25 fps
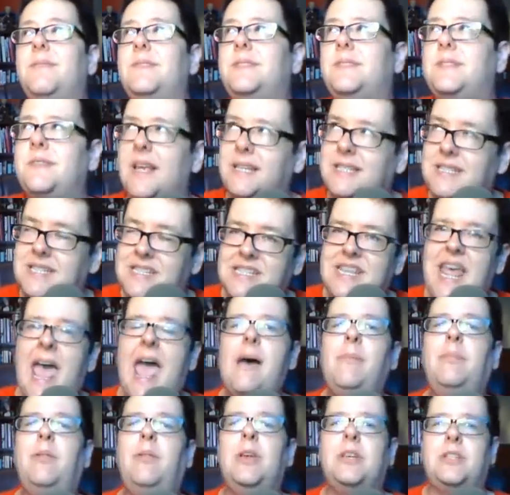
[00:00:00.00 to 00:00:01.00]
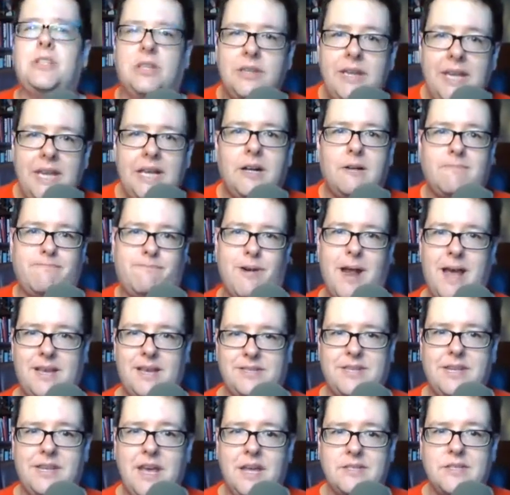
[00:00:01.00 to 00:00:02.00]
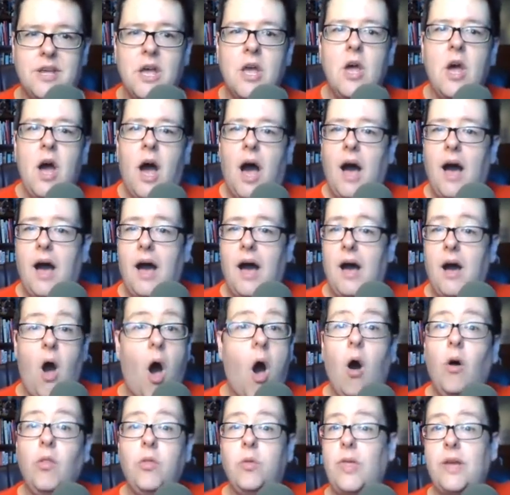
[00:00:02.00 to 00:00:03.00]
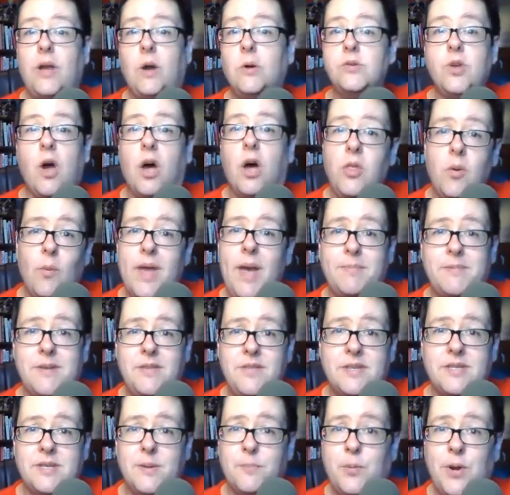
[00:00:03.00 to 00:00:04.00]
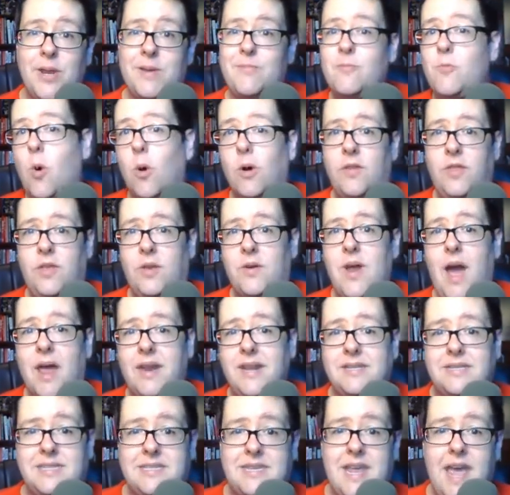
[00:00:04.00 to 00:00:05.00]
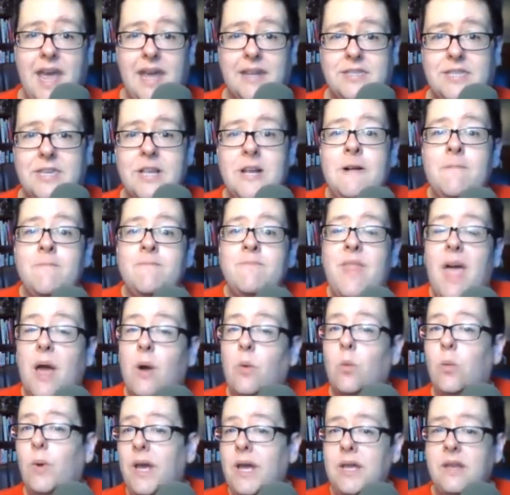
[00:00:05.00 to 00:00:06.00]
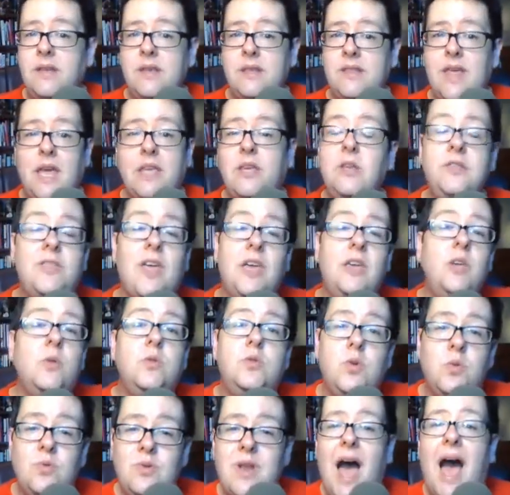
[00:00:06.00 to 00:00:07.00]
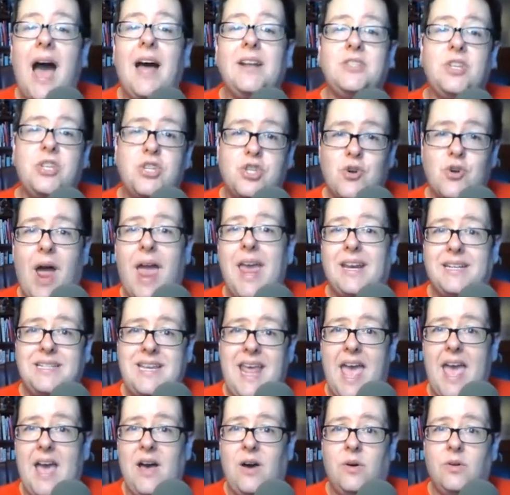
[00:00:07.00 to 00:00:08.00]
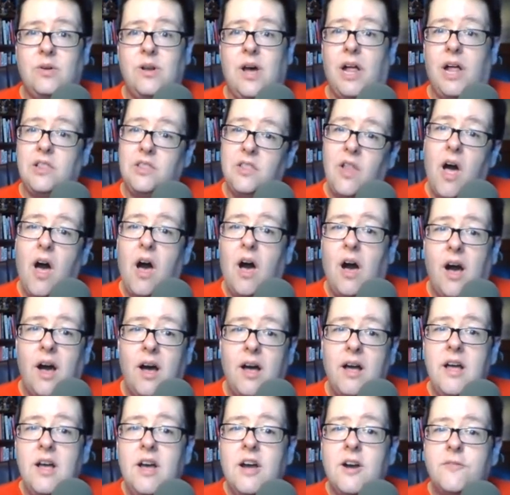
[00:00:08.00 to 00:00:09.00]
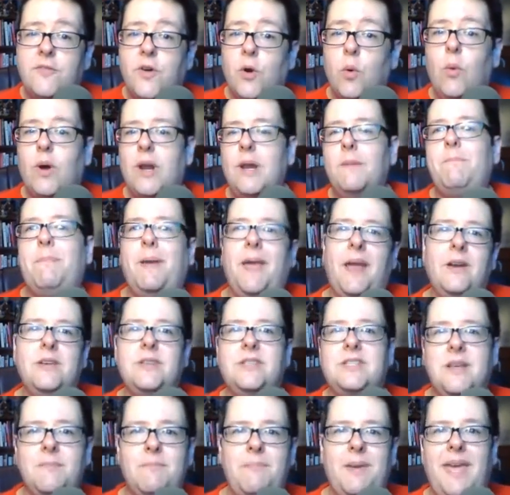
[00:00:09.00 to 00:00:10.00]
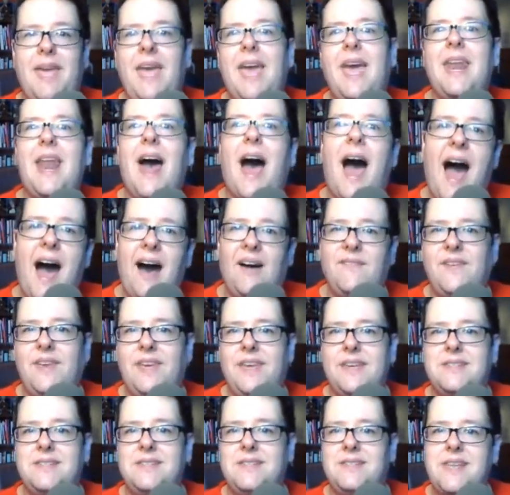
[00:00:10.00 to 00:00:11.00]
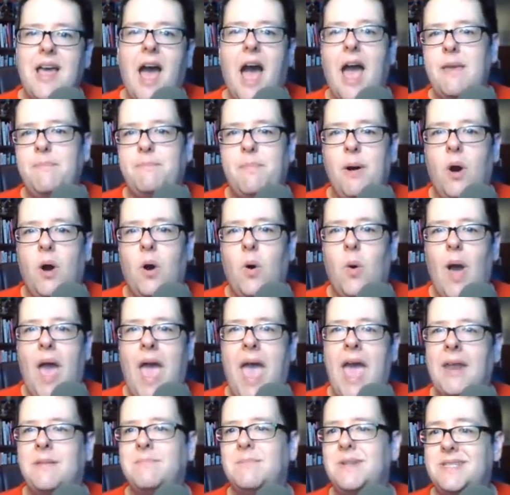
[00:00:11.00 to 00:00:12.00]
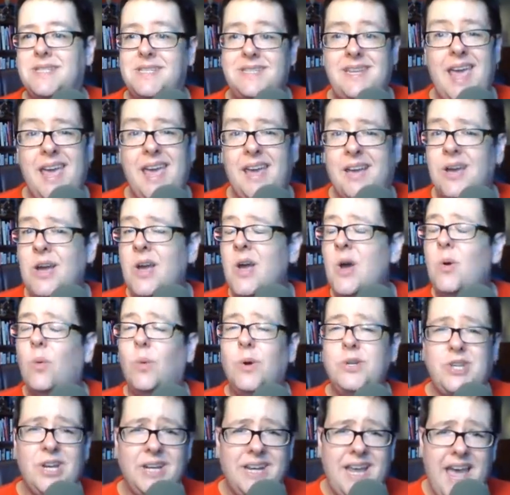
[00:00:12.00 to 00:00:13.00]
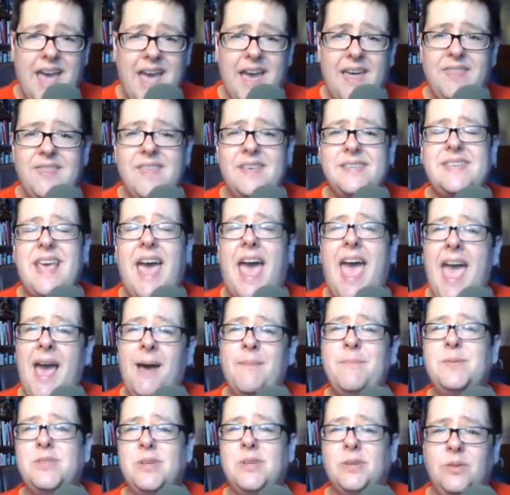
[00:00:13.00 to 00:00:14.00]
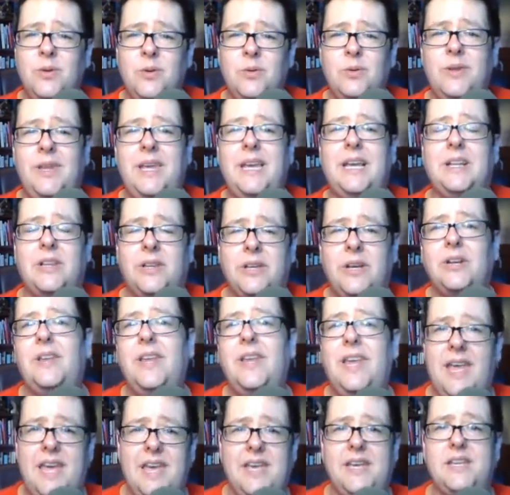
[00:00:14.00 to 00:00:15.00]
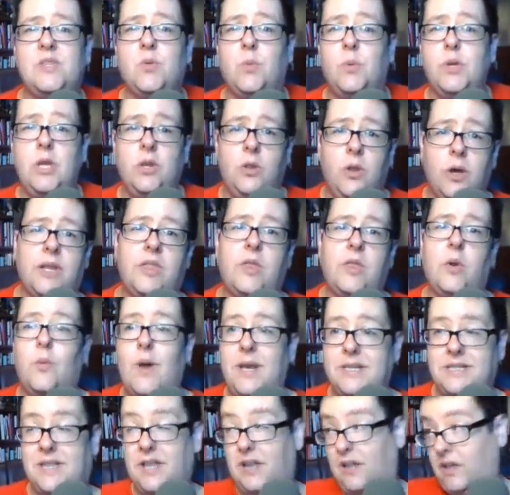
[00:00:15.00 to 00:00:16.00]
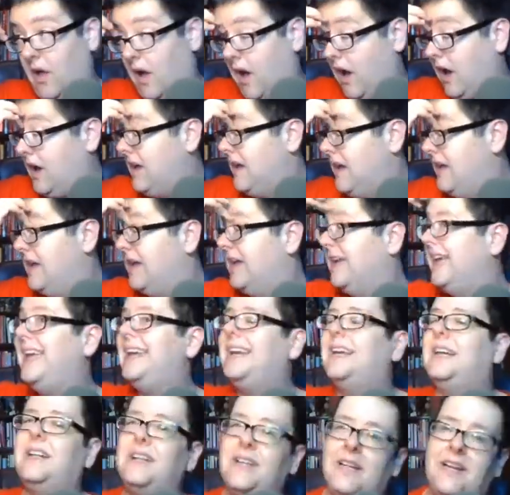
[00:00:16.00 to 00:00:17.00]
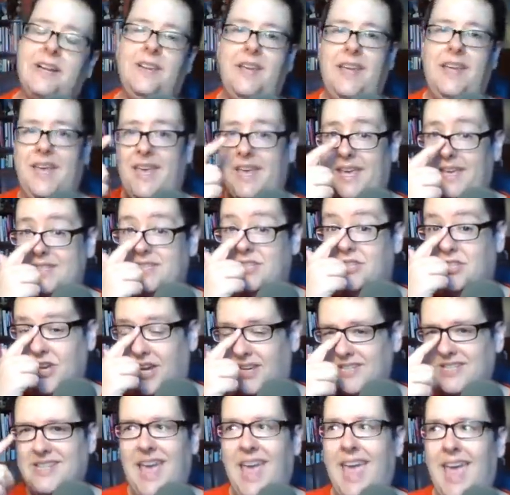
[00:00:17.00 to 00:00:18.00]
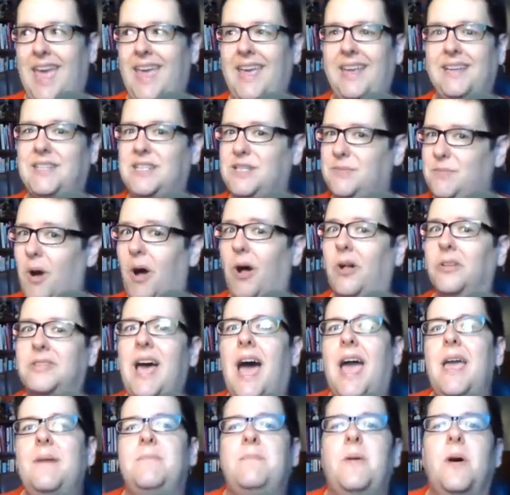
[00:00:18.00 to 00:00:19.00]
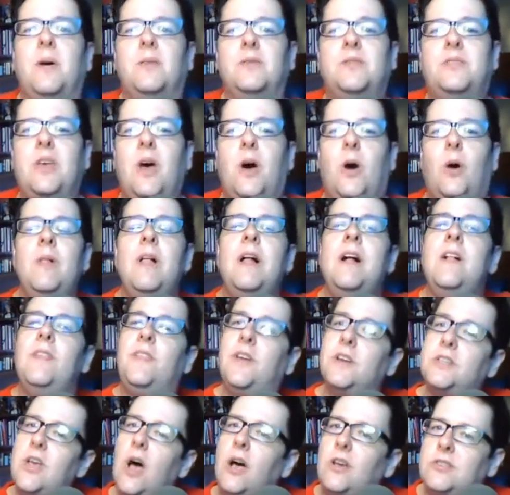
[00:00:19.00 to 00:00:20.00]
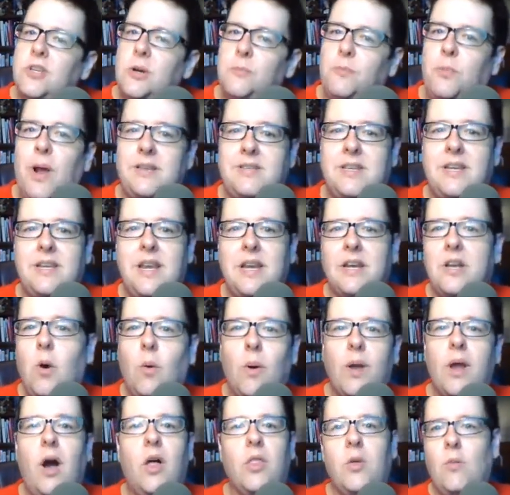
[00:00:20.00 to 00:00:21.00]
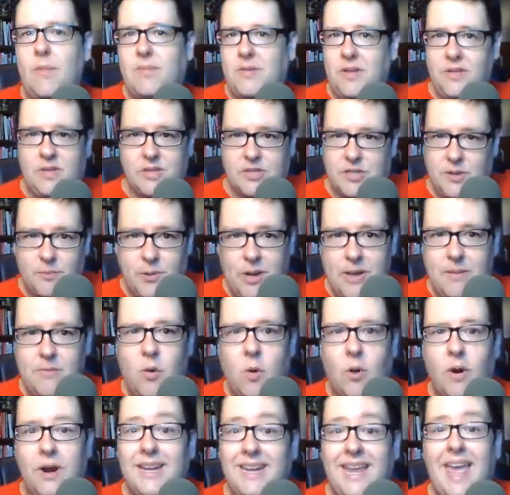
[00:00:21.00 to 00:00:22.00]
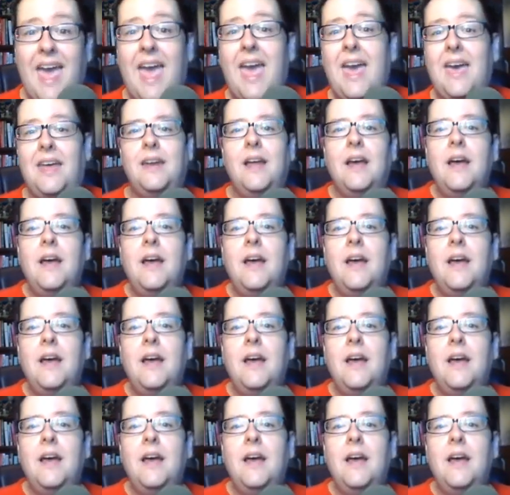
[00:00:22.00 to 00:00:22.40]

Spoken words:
established legal precedent, that goes all the way up to the Supreme Court of the United States, that you do not strike down a law for what appears to be an obvious typo and mistake, which again, this absolutely clearly is. When you look at the rest of the law, it clearly is just a small typo. So there's also precedent going all the way up to the Supreme Court again,